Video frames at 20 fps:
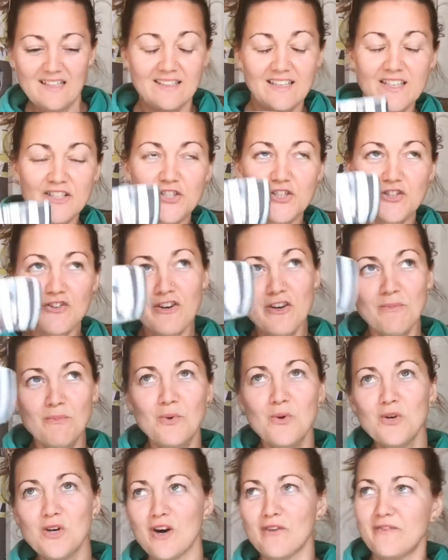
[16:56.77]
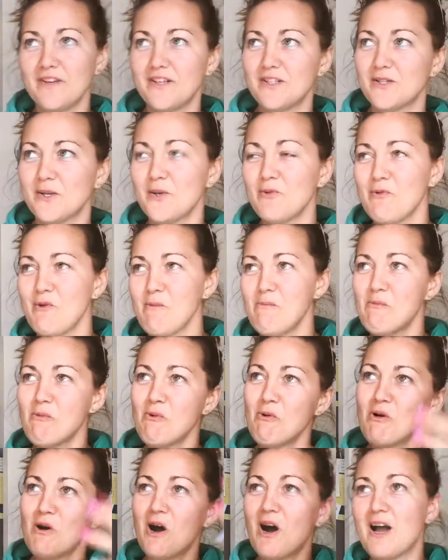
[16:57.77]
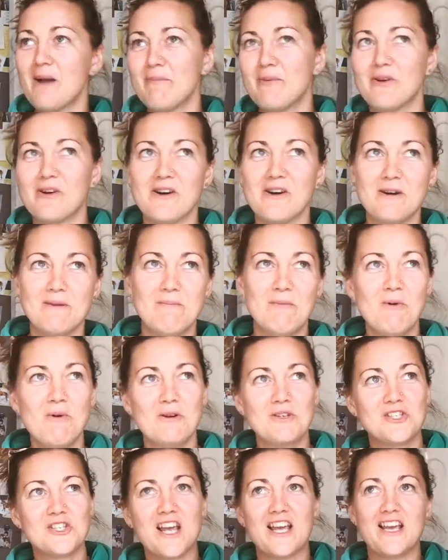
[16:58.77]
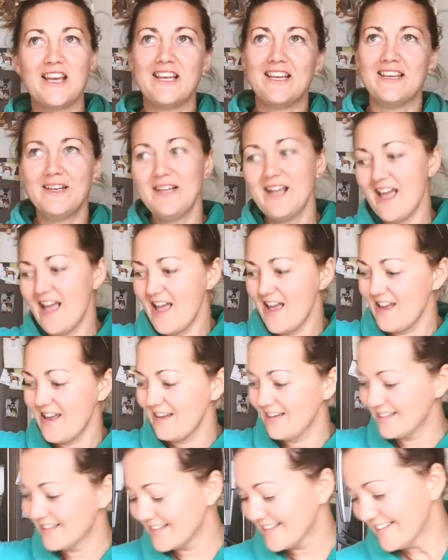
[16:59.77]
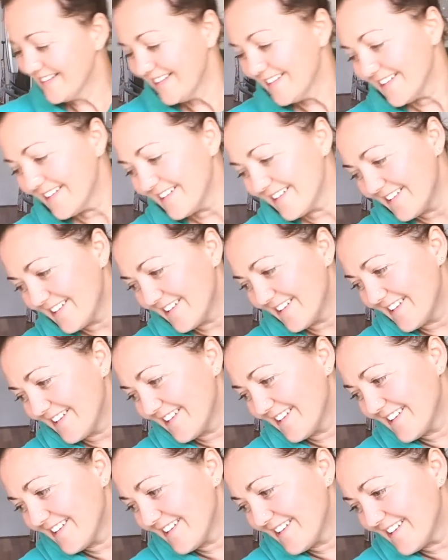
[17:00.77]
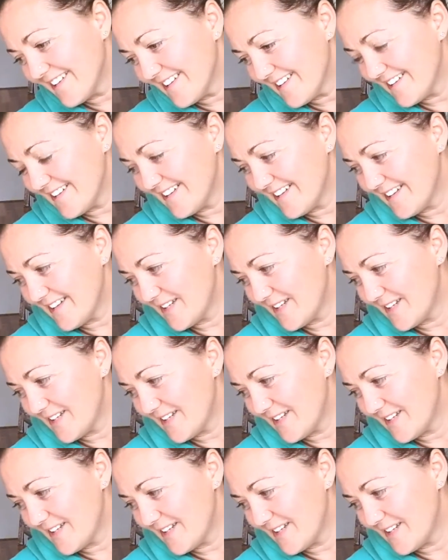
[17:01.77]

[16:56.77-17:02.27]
Yes, drink more coffee so you're more hyper and more shaky. Yay!